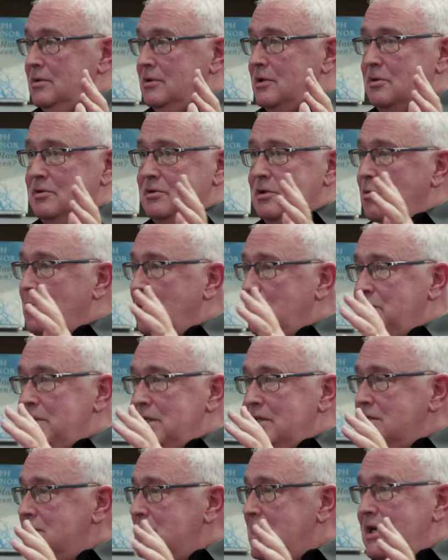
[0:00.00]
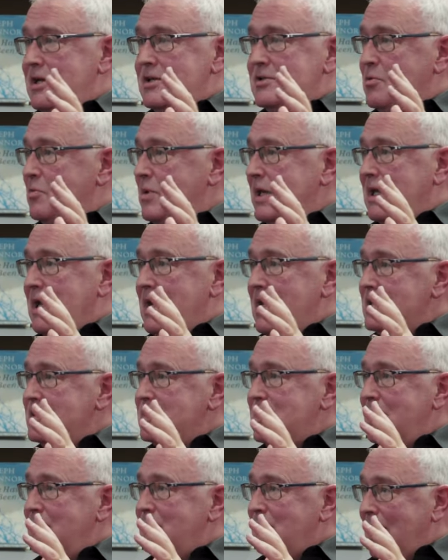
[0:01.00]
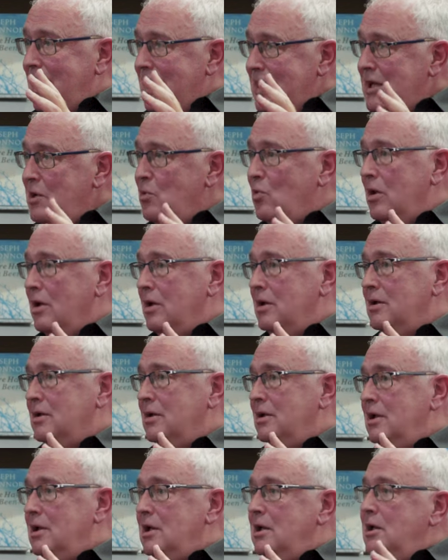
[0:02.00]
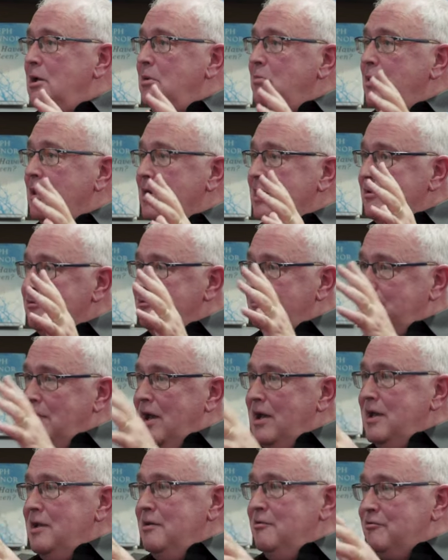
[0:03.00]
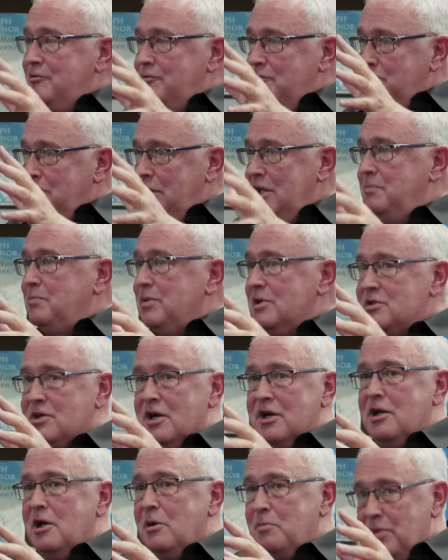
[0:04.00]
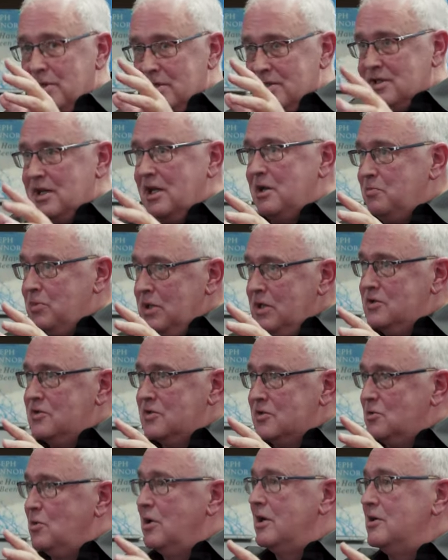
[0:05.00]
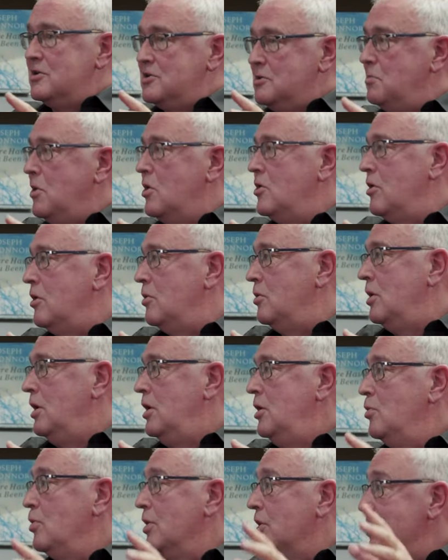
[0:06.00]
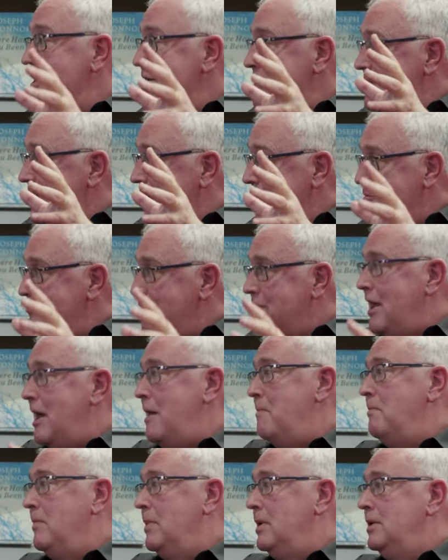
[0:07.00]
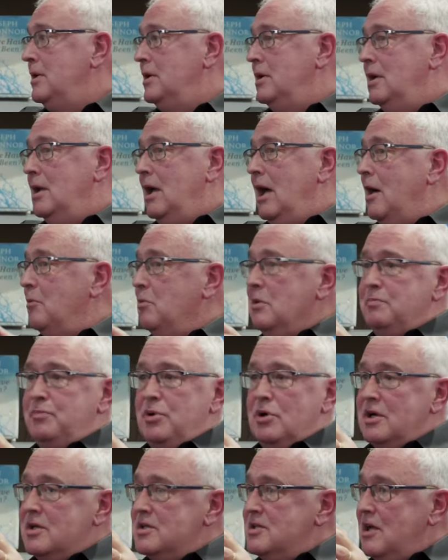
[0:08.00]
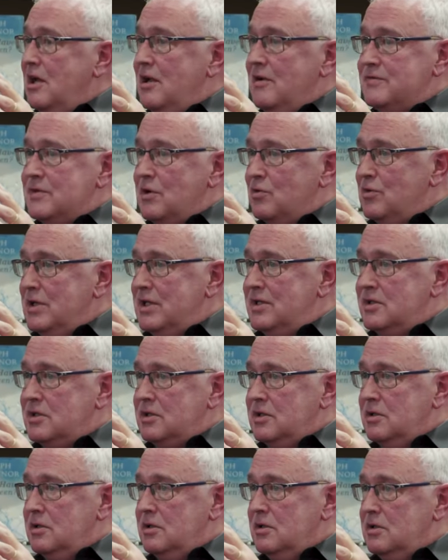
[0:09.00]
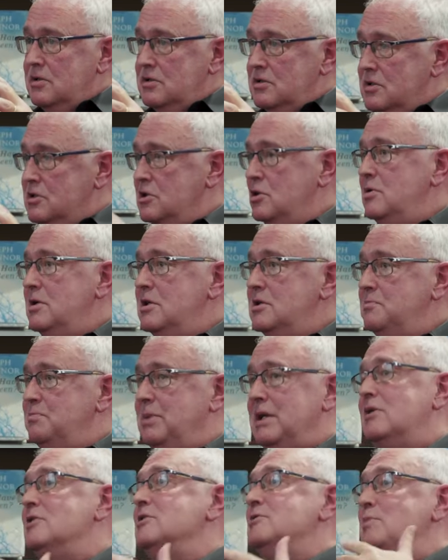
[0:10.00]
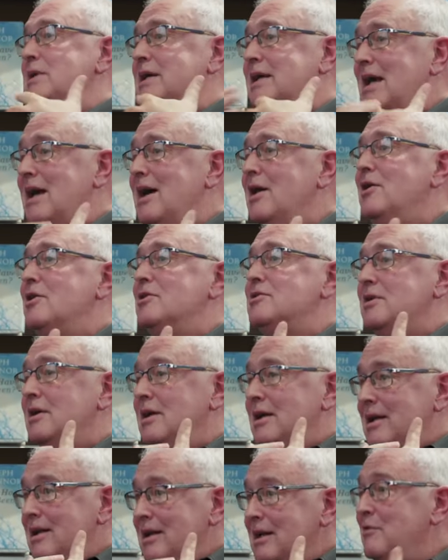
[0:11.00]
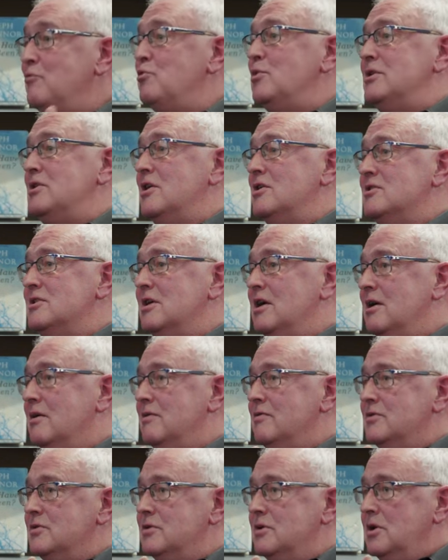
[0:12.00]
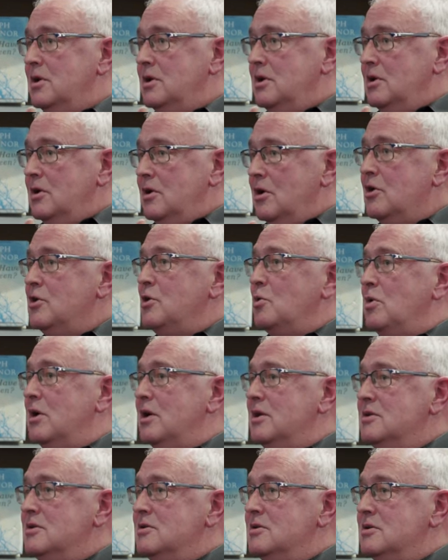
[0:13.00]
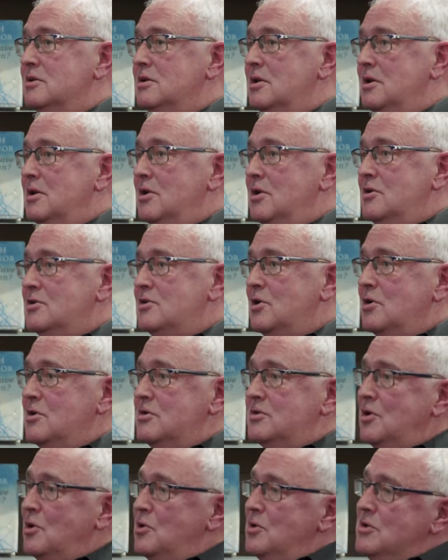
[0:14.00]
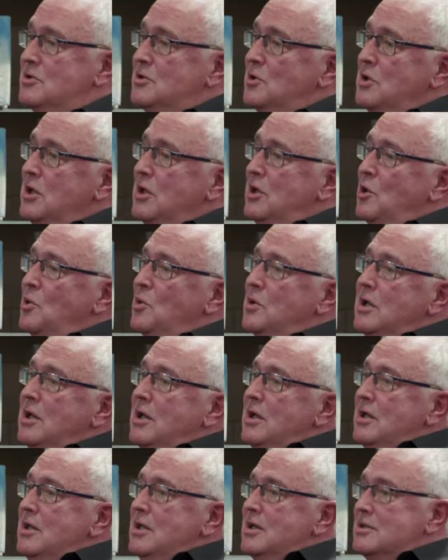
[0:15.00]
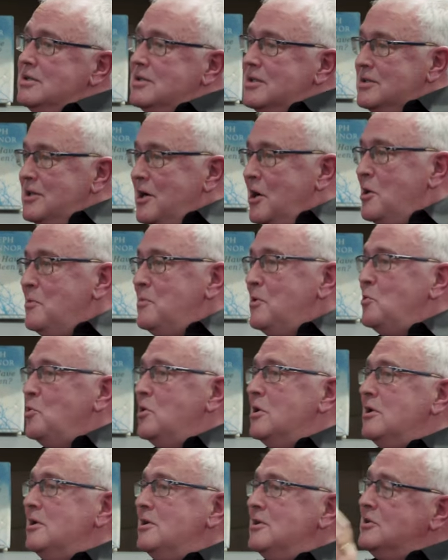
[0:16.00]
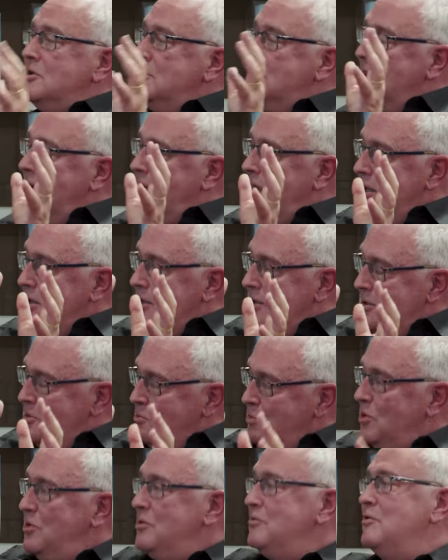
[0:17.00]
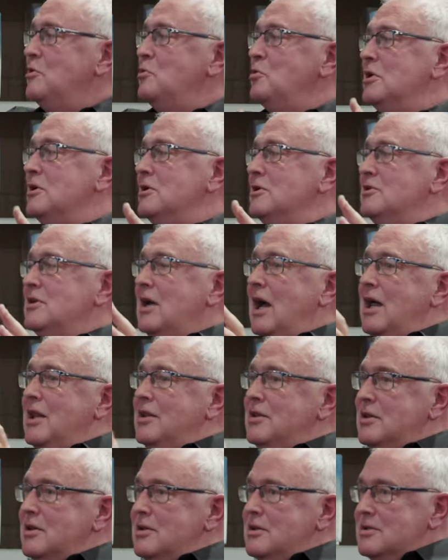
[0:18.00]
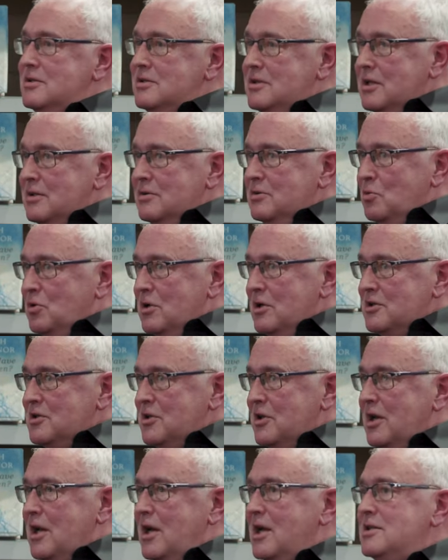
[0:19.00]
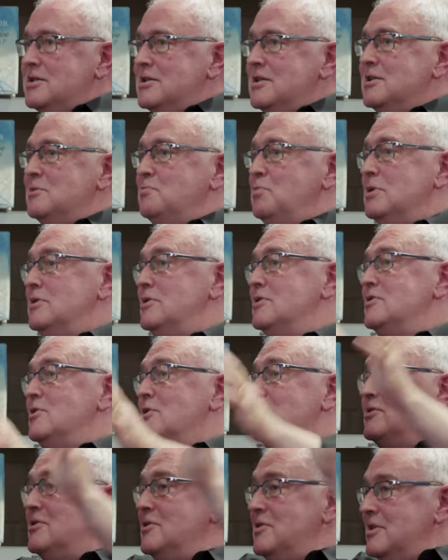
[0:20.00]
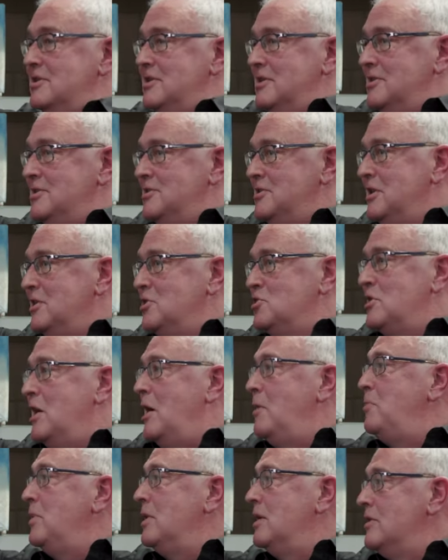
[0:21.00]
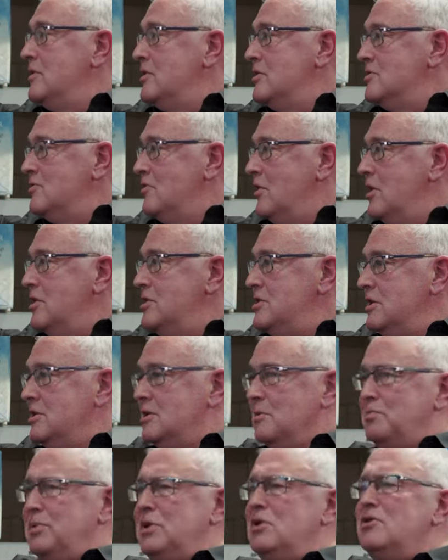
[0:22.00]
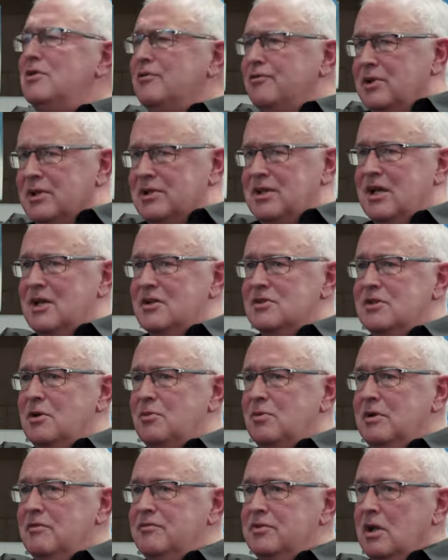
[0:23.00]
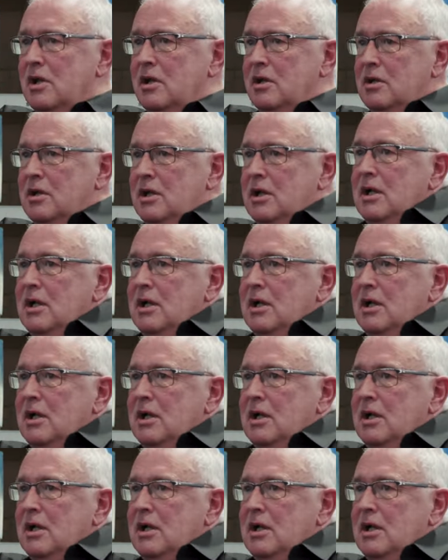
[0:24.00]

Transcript: That there will be the days when we can't save anyone. But if five people turn up in St. Peter's Square tomorrow, we're going to save them. And we'll put ourselves at risk to do it because we cannot live with ourselves otherwise. So, so, so, you know, it's the terrible world and the beautiful world. And there's the, the, world of the Nazis, but there's also the Sistine Chapel and there's Verdi, the beautiful things that we've done